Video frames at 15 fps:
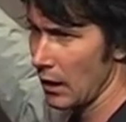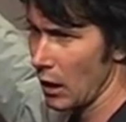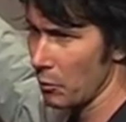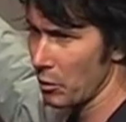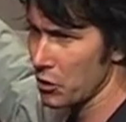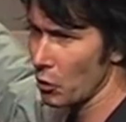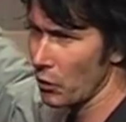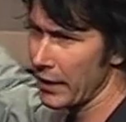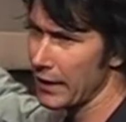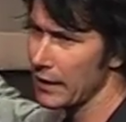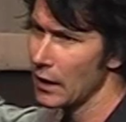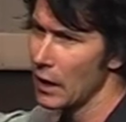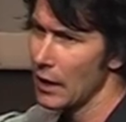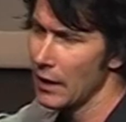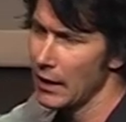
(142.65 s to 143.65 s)
And we're talking
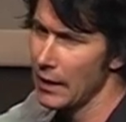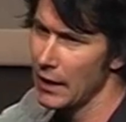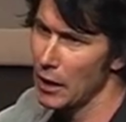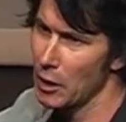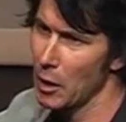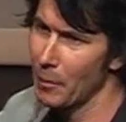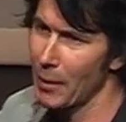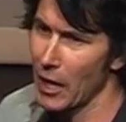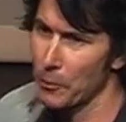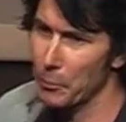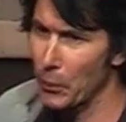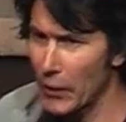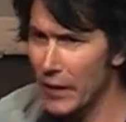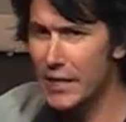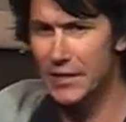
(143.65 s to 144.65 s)
here about
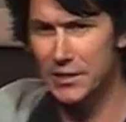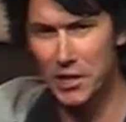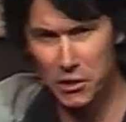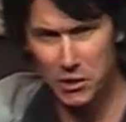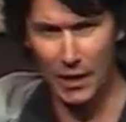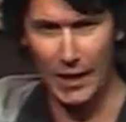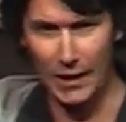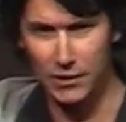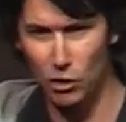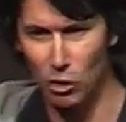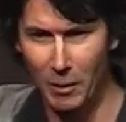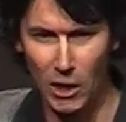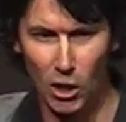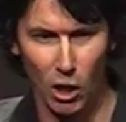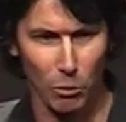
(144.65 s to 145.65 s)
pre-decision angst. Oh
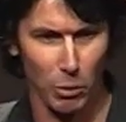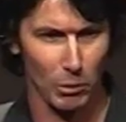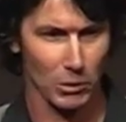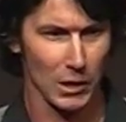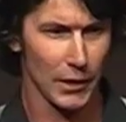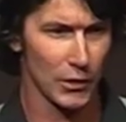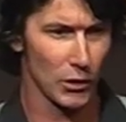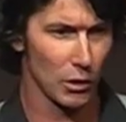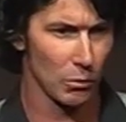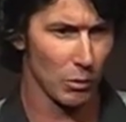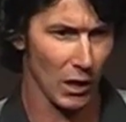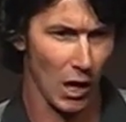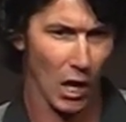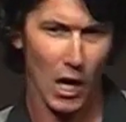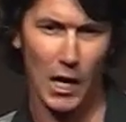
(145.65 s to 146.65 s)
my God, what will I do?
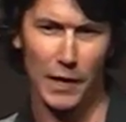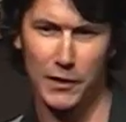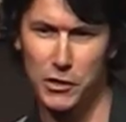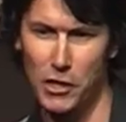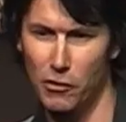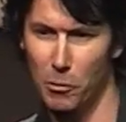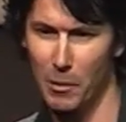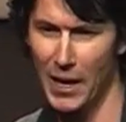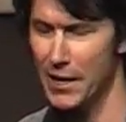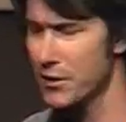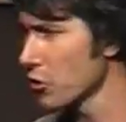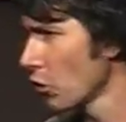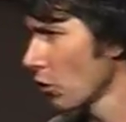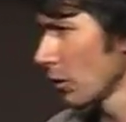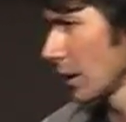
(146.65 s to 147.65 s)
Will I hire the general manager, or